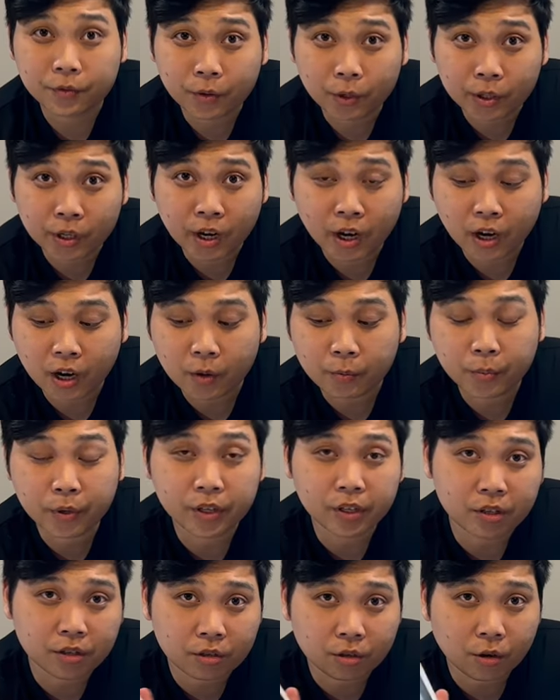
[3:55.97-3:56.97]
for the
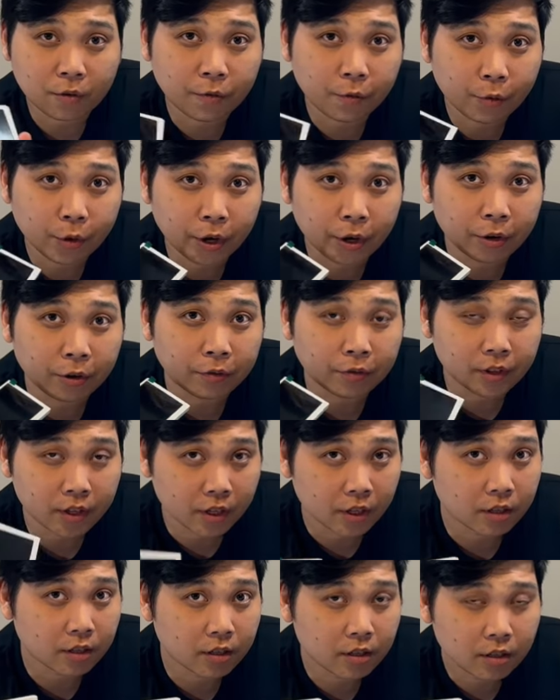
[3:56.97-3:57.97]
accompanied software of
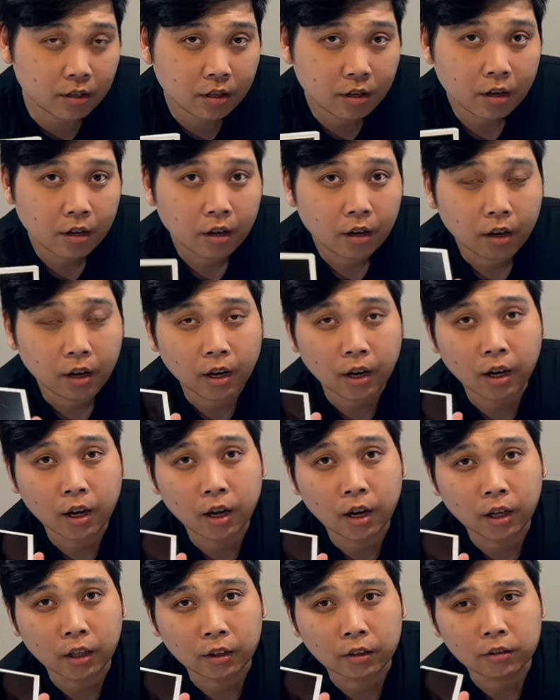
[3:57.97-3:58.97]
this,
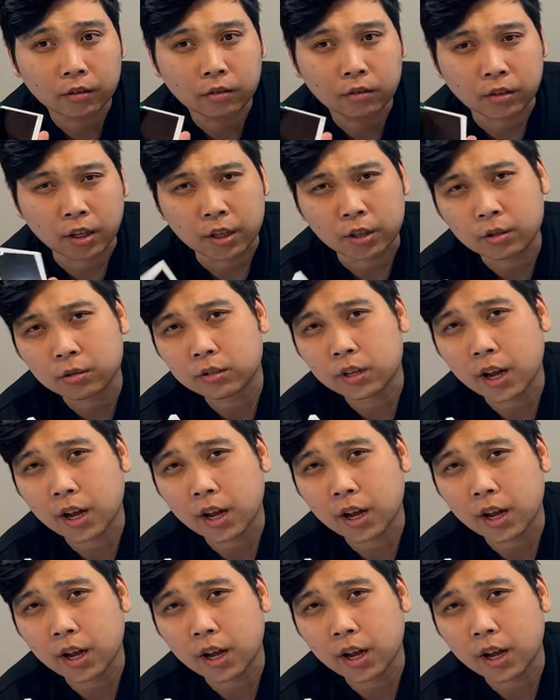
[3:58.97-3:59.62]
uh, they don't